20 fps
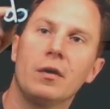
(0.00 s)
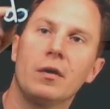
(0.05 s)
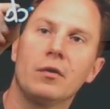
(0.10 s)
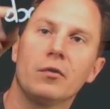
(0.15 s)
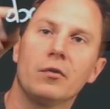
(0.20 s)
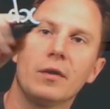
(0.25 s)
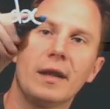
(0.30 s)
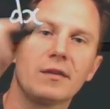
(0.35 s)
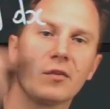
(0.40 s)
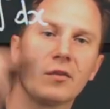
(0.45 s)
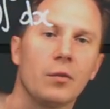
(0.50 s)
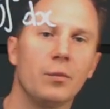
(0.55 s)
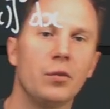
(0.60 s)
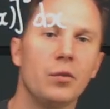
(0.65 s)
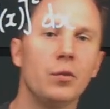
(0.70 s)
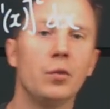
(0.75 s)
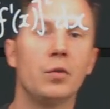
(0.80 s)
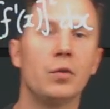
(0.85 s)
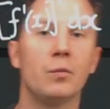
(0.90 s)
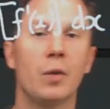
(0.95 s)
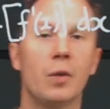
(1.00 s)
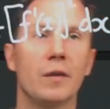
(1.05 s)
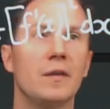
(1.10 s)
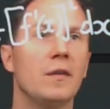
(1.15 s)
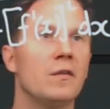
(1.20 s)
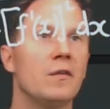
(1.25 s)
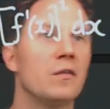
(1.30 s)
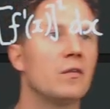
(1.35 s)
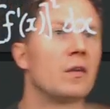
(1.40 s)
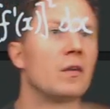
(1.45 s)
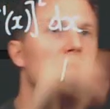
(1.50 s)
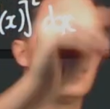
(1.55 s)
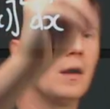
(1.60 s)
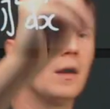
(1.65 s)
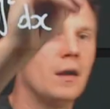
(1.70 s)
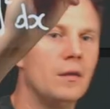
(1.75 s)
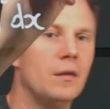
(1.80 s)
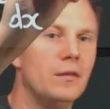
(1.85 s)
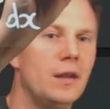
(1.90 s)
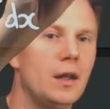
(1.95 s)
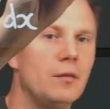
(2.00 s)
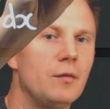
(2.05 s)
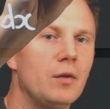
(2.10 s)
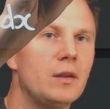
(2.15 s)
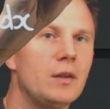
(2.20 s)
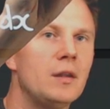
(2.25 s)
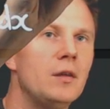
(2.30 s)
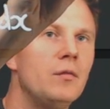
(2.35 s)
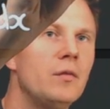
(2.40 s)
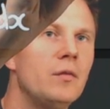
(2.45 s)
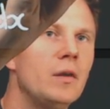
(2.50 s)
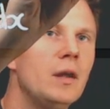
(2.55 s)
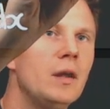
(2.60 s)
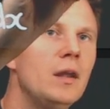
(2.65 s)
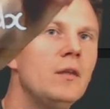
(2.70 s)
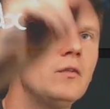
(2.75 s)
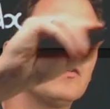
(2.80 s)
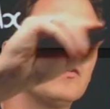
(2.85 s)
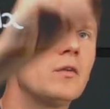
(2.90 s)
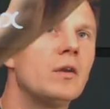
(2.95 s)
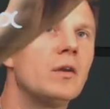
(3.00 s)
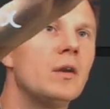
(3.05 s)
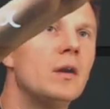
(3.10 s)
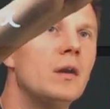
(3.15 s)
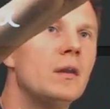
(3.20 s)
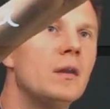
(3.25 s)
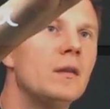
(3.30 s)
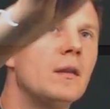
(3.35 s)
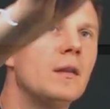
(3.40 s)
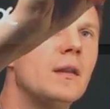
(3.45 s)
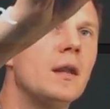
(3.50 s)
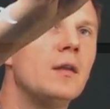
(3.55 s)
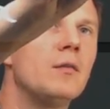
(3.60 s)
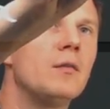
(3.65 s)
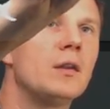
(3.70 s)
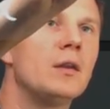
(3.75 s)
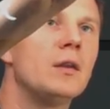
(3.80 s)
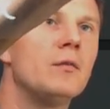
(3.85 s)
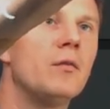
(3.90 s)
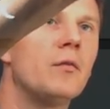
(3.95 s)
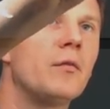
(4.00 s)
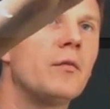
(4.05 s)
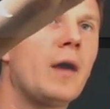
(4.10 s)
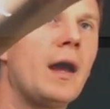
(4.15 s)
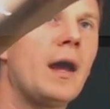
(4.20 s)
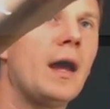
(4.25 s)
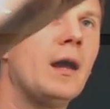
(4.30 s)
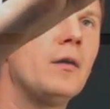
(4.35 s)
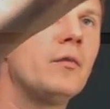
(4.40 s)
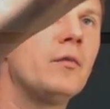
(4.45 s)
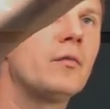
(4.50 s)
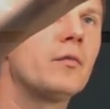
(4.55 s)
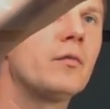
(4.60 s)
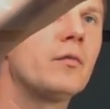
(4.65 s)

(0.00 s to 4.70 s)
So let's compute what this uh, derivative is. The derivative of f